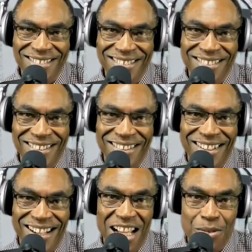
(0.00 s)

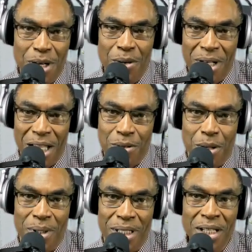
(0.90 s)
that's what. That's
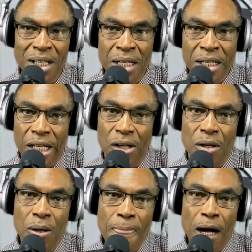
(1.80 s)
what we. You
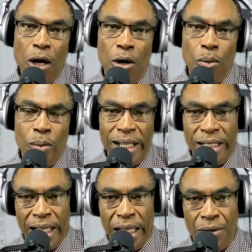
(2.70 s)
know. Oh wait,
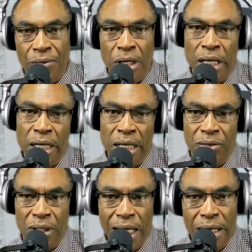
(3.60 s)
and uh,
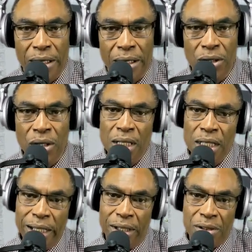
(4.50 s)
in the letter
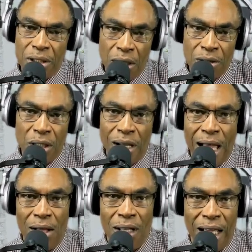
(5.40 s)
is also
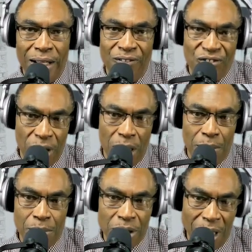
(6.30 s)
outlined
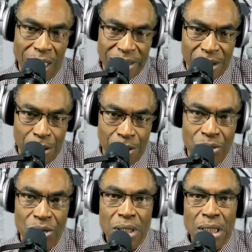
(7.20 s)
from the lawsuit
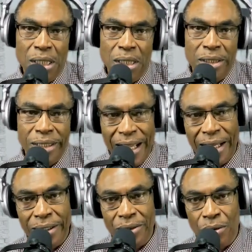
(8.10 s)

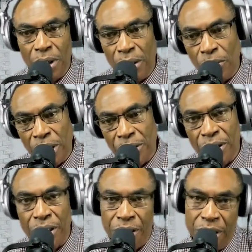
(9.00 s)
that uh, what you're
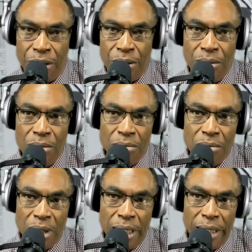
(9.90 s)
going to do
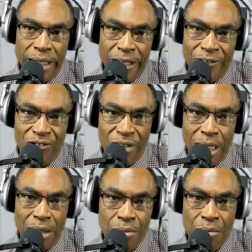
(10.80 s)
if
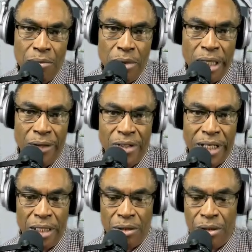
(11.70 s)
uh, if
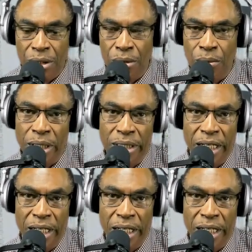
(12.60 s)
they don't do what